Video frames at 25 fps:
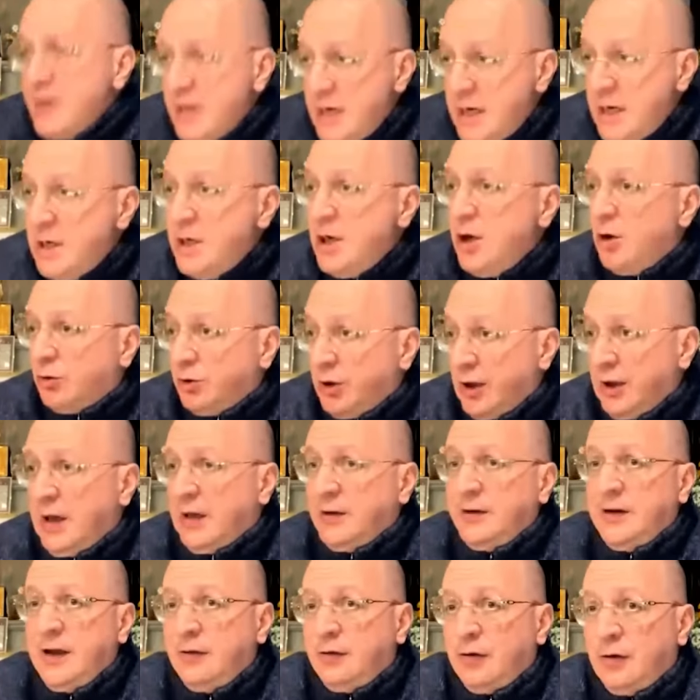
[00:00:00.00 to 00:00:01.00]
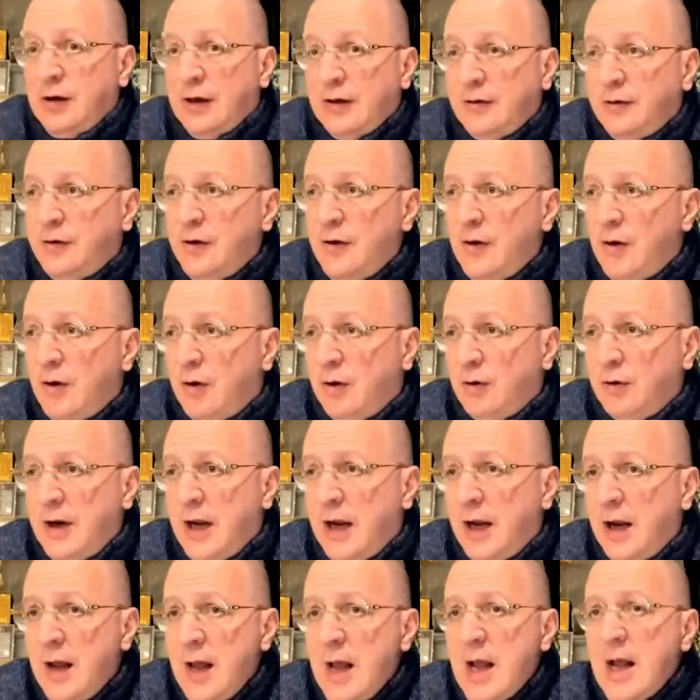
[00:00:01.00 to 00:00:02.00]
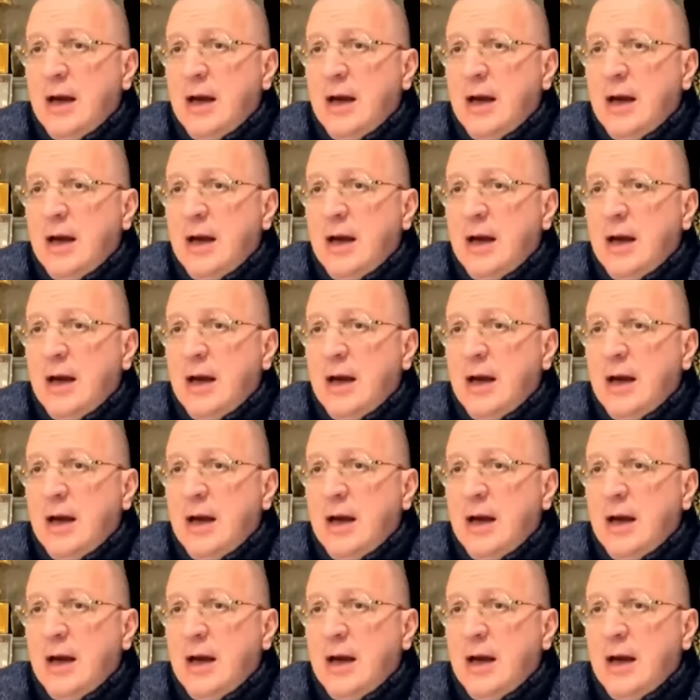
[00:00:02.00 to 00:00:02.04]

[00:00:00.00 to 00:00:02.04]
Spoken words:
point of abomination of desolation.